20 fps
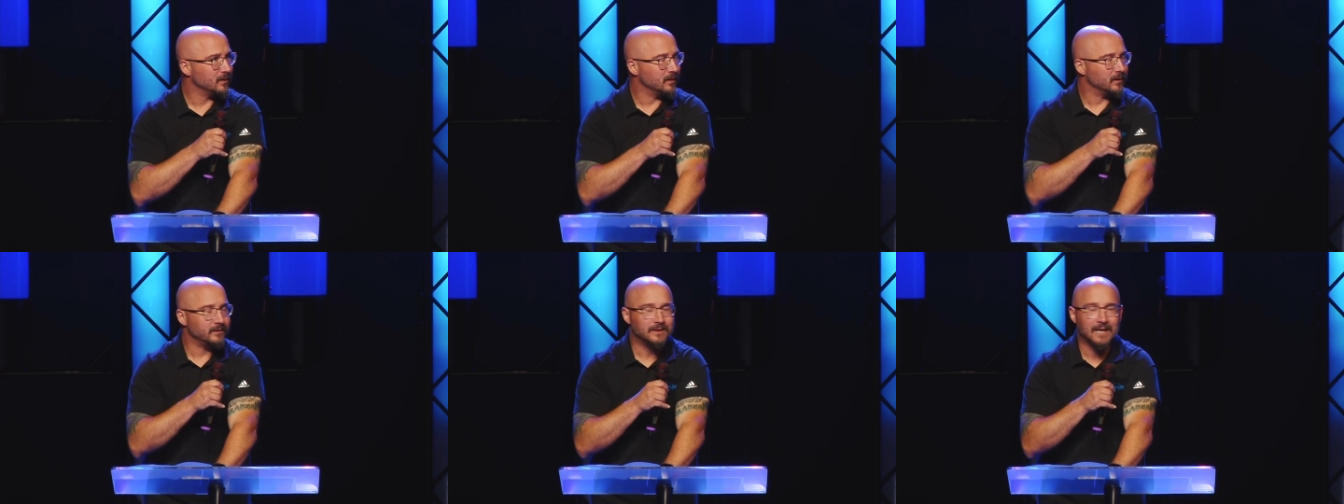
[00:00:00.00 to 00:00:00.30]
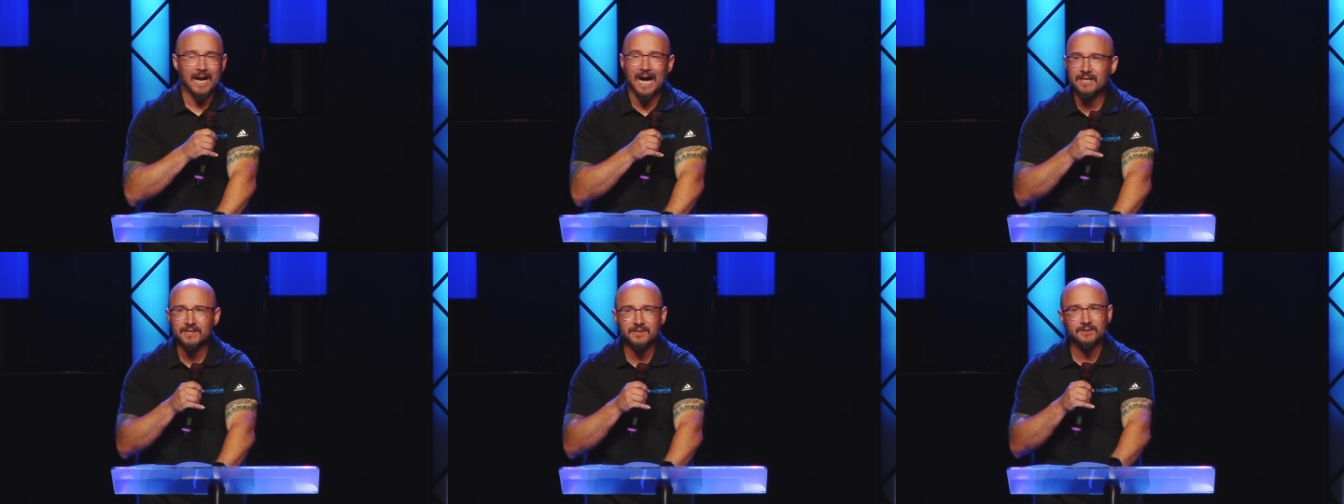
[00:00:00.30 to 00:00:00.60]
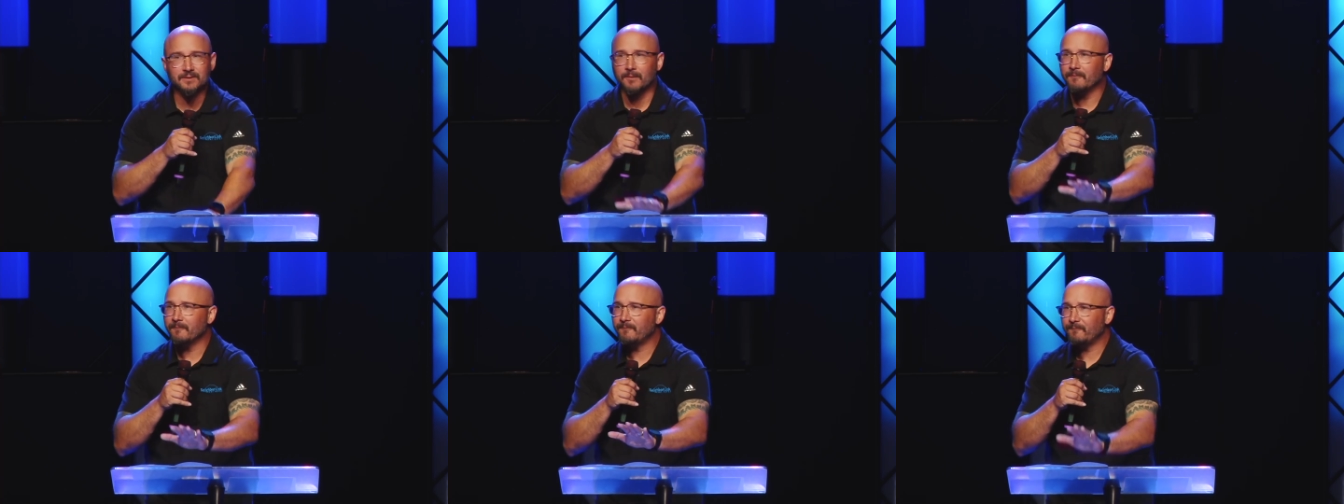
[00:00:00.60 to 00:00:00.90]
Not
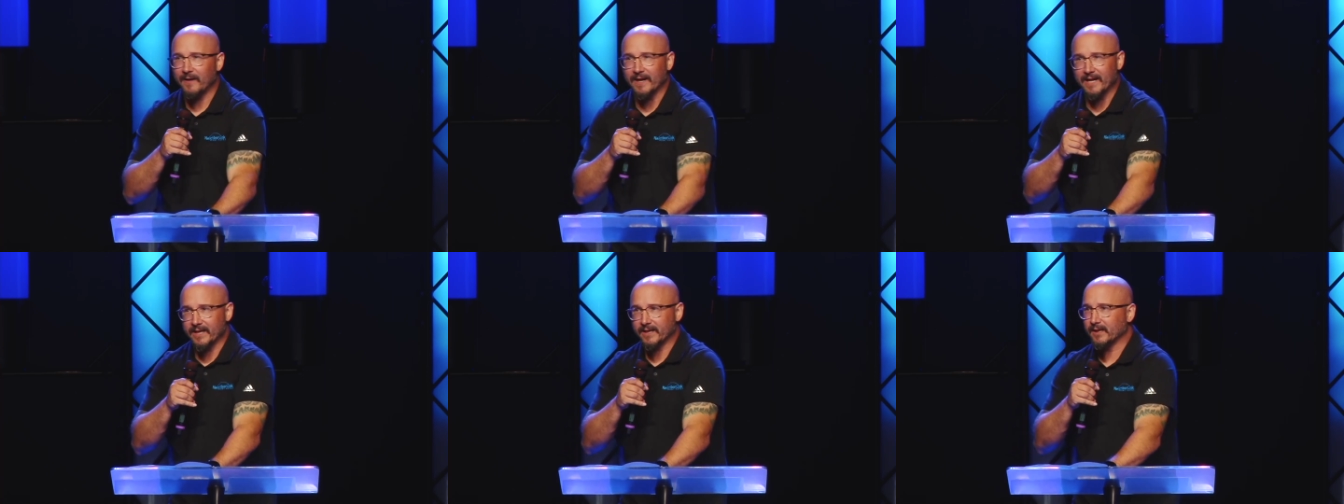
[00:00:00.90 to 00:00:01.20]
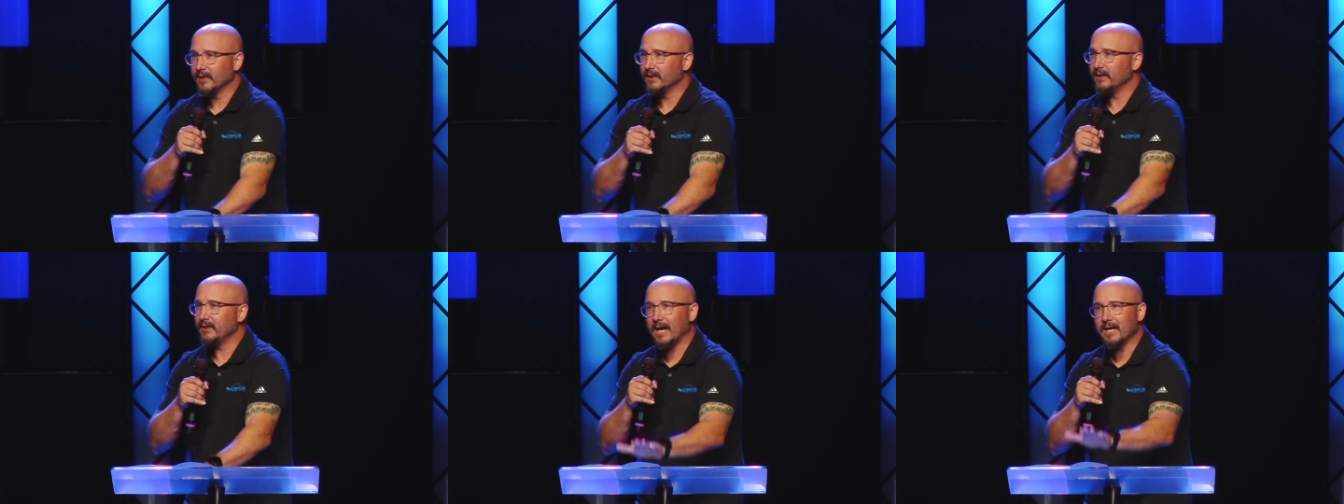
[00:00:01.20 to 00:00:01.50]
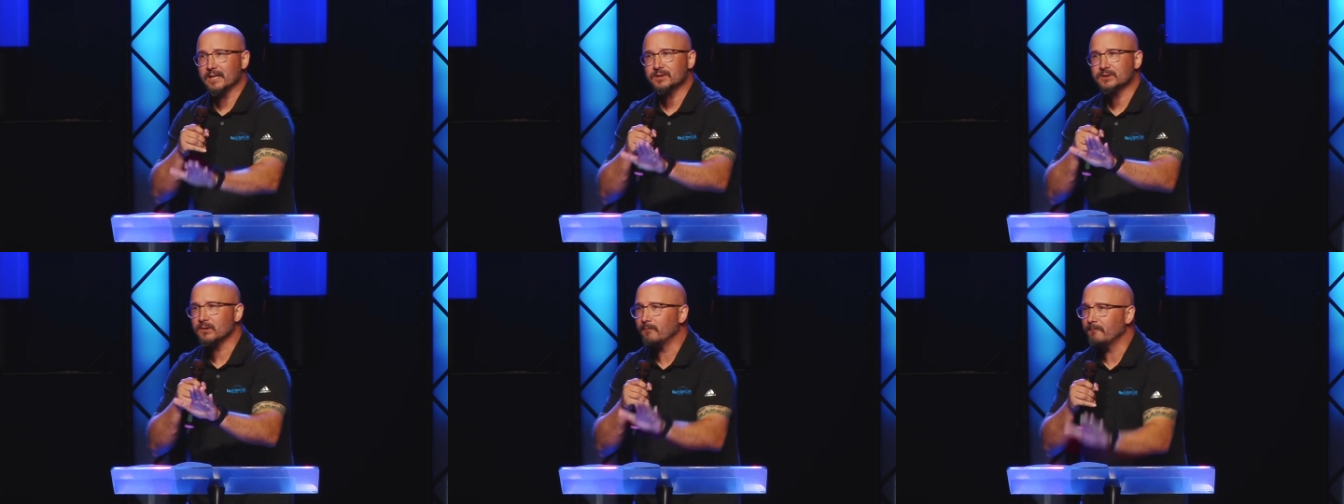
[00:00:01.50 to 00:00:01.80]
some fake,
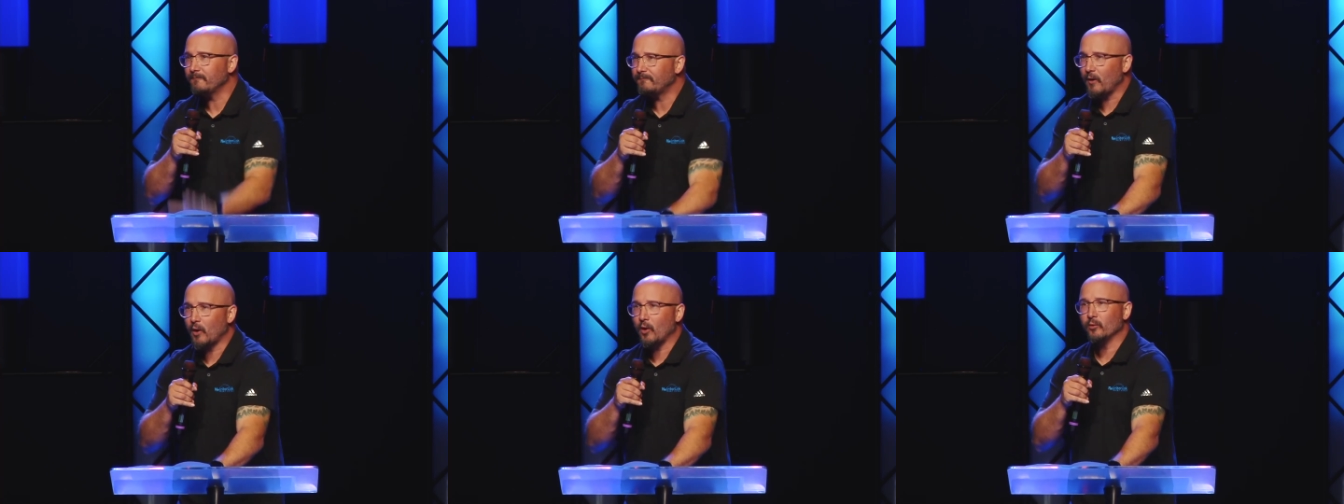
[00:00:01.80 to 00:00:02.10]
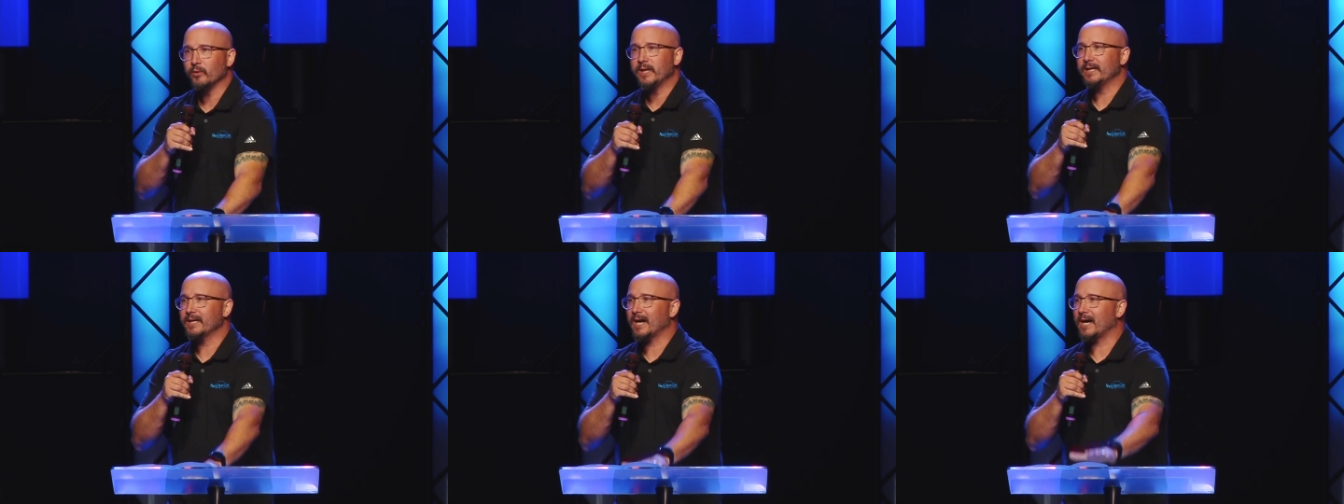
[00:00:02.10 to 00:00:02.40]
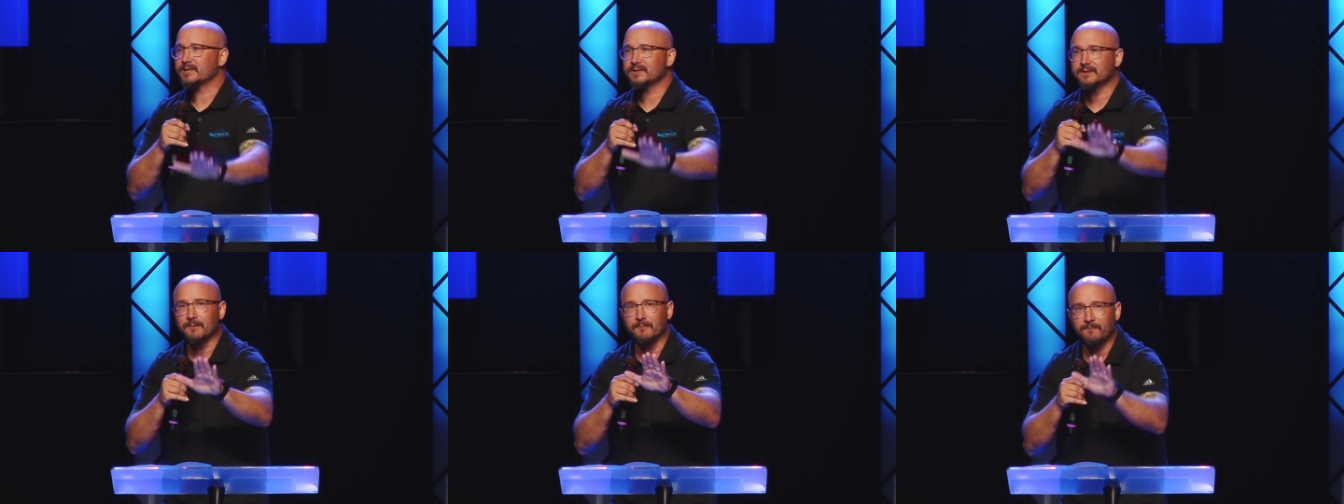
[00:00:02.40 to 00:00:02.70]
not some phony,
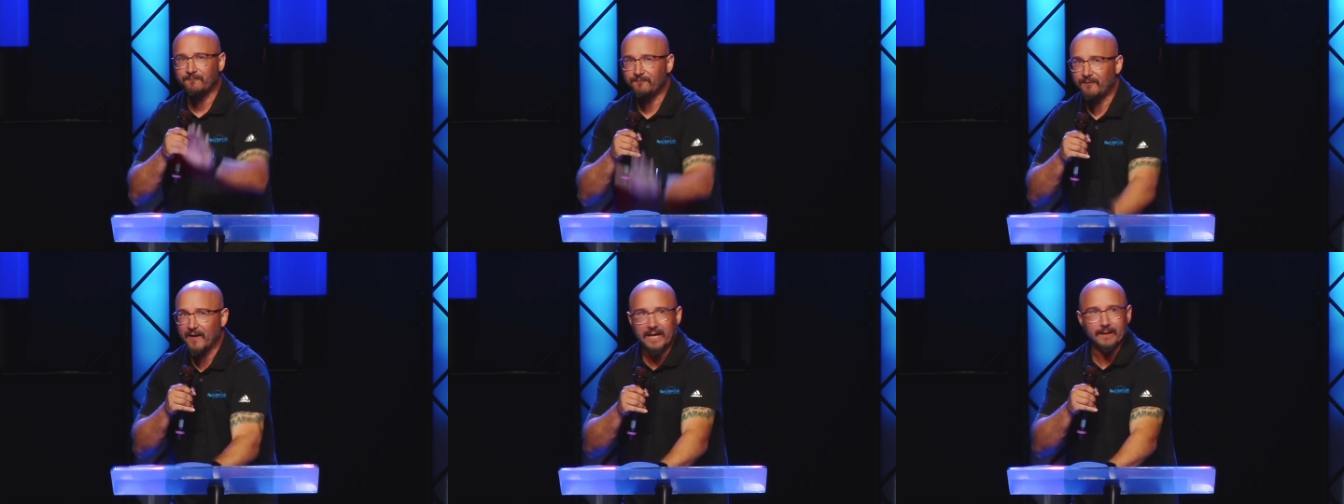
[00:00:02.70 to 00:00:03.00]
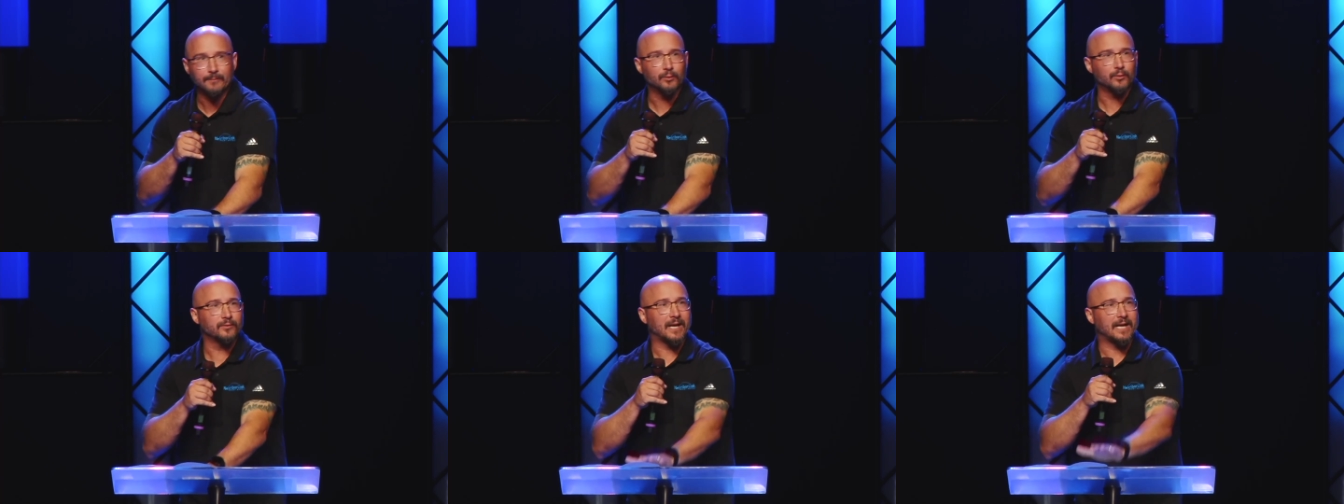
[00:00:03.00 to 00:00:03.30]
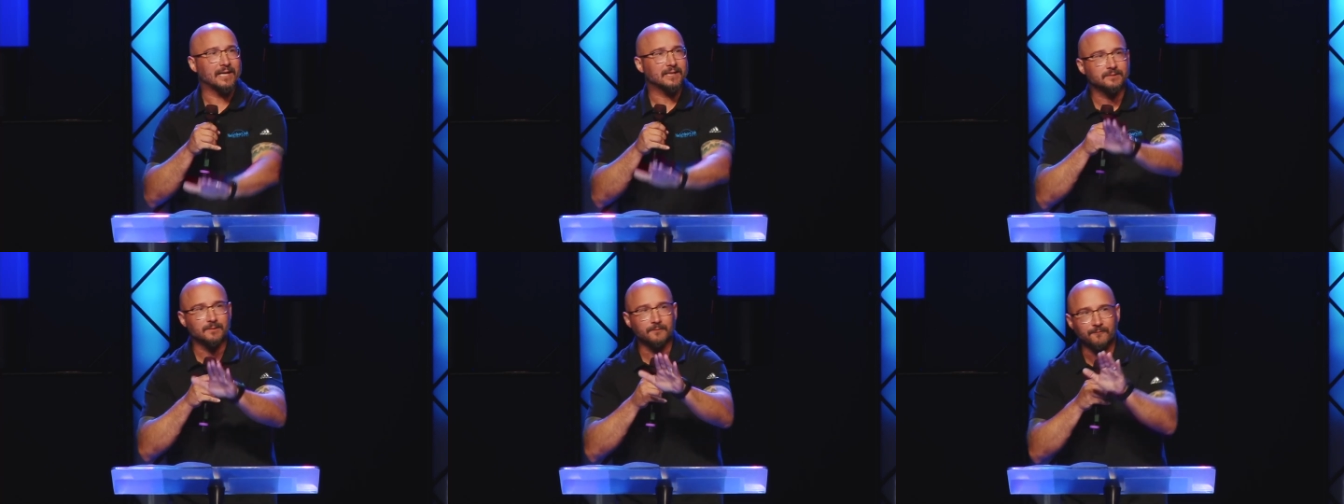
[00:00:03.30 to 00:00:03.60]
not some fable,
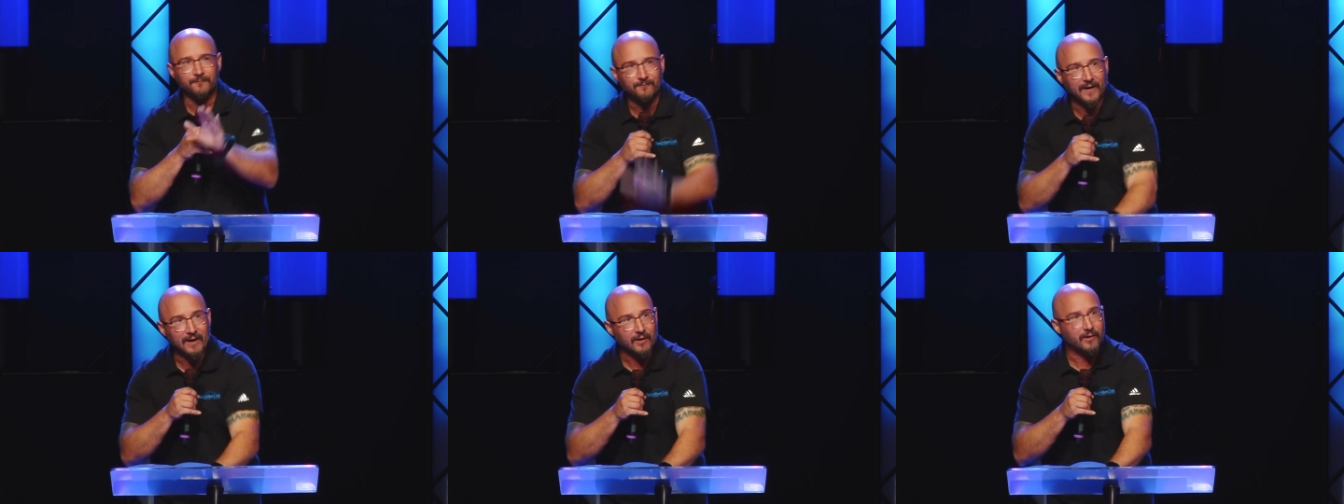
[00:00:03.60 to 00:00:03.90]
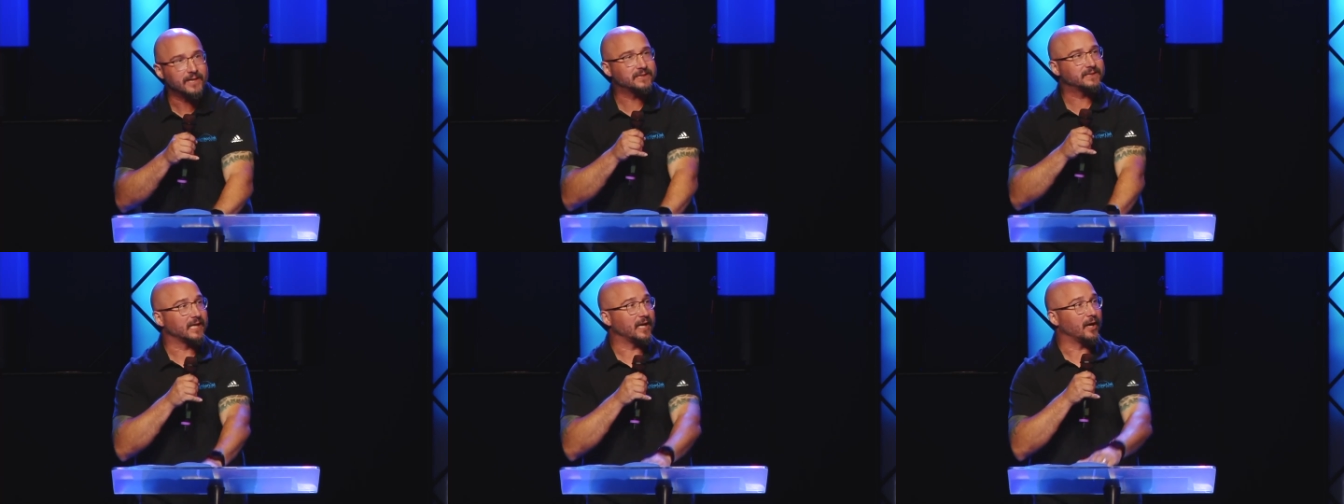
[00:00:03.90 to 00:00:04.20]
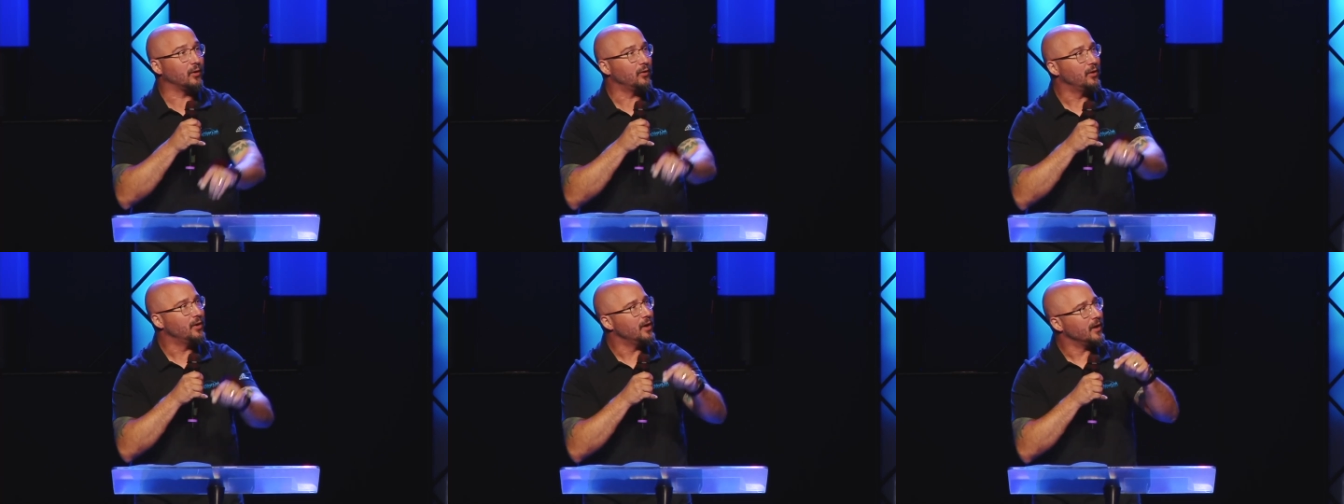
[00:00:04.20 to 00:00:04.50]
not some fairy
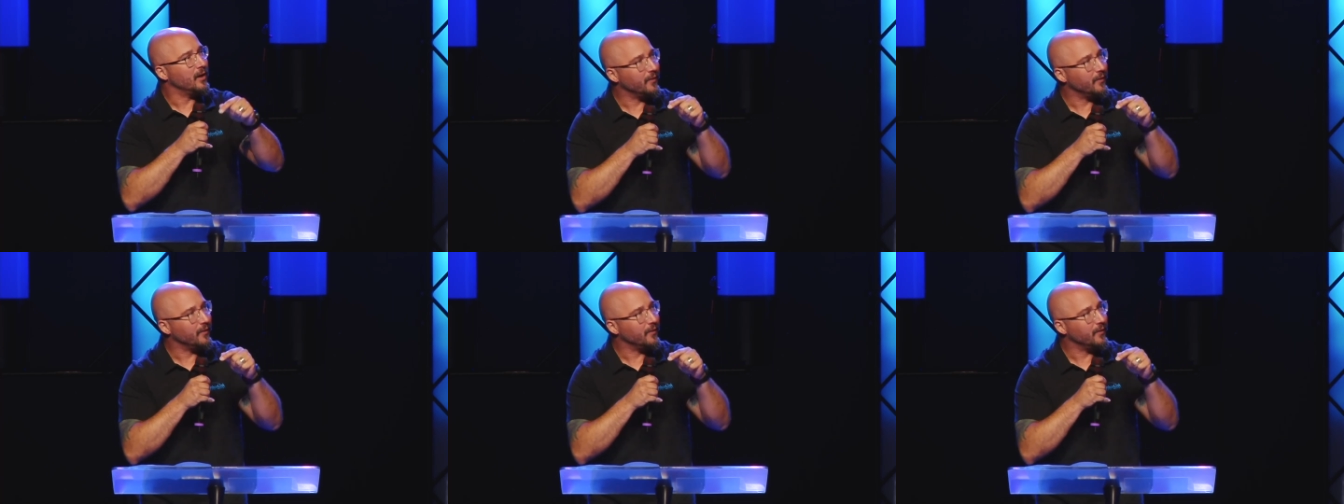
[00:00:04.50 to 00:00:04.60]
tale.